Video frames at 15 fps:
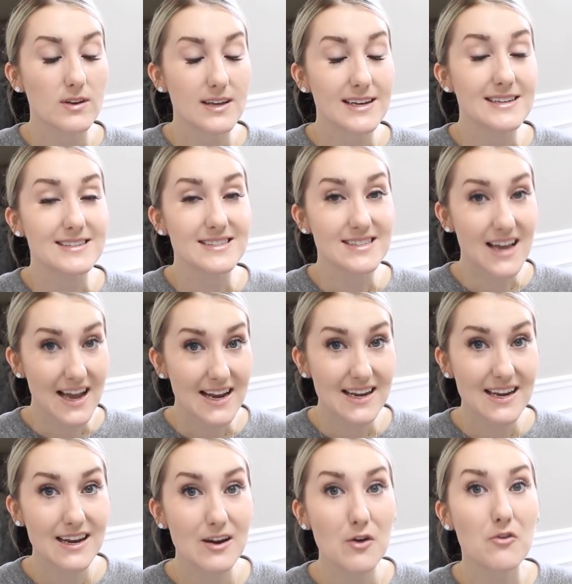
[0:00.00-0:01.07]

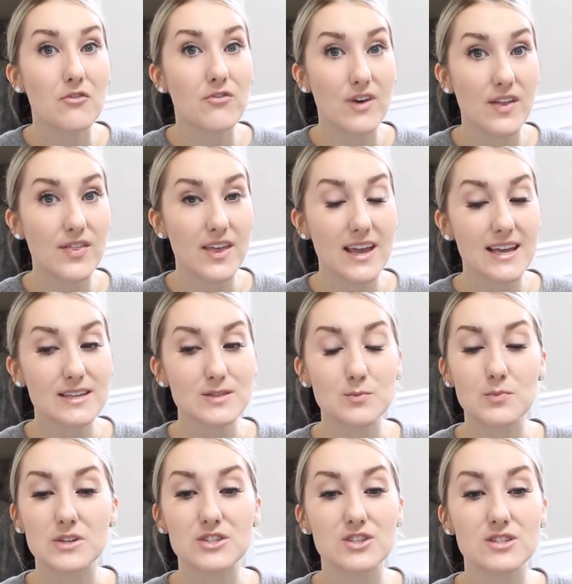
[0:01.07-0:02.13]
exciting, fun things,
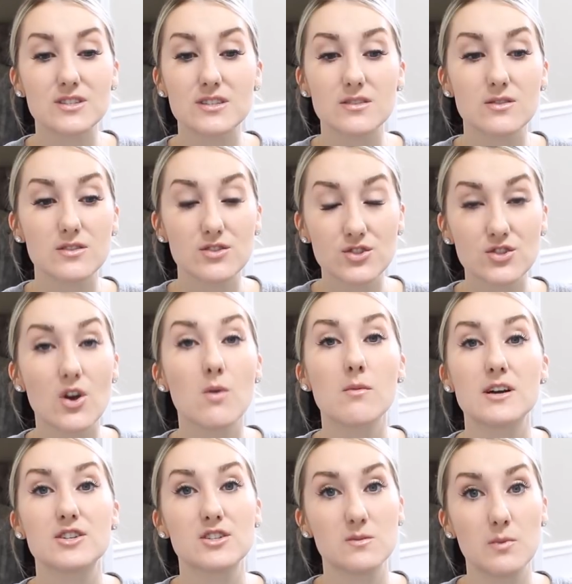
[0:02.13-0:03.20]
but just so
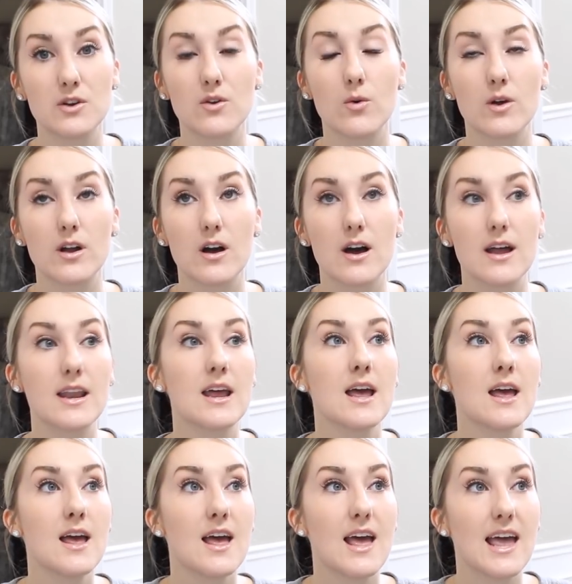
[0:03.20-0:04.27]
much has been going on.
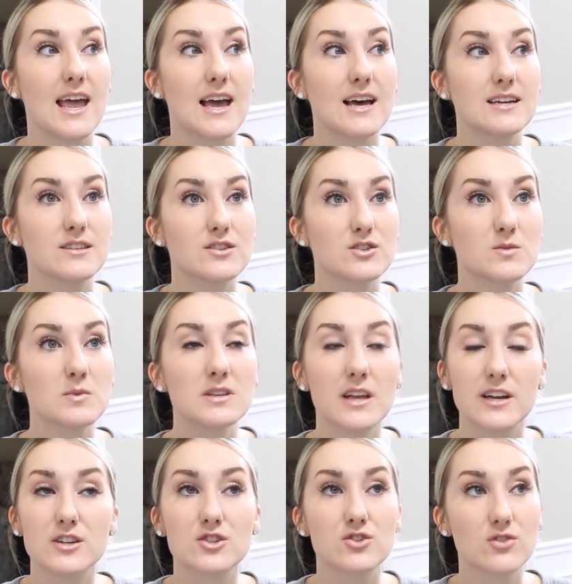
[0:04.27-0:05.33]
And there's been
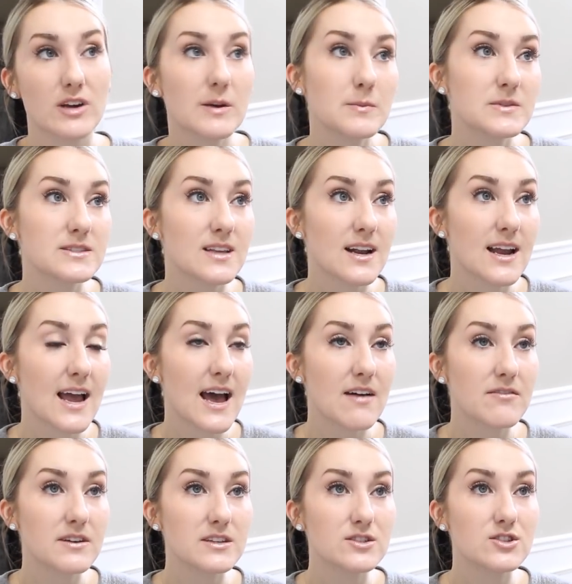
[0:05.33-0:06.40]
like trips that I
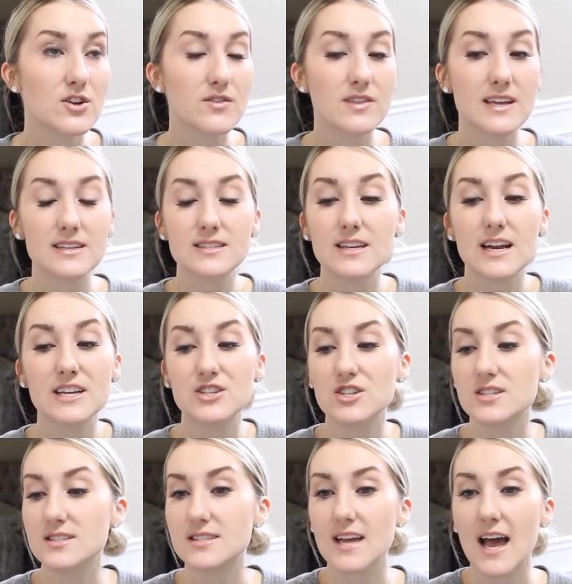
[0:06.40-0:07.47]
haven't, things that I
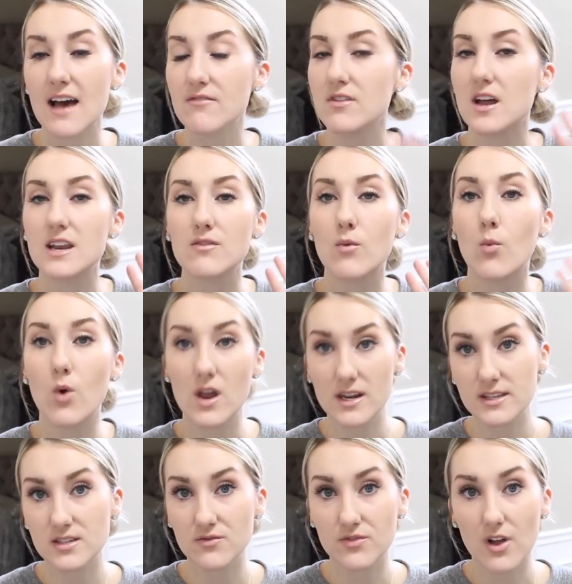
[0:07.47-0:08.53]
just have not even
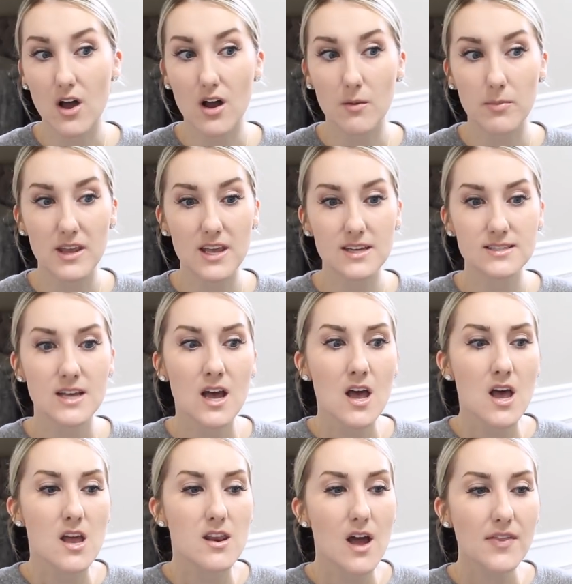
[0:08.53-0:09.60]
wanted to vlog because
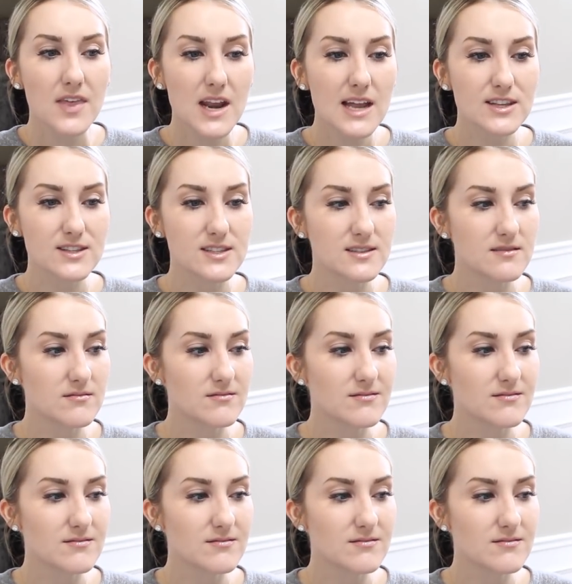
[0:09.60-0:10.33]
not that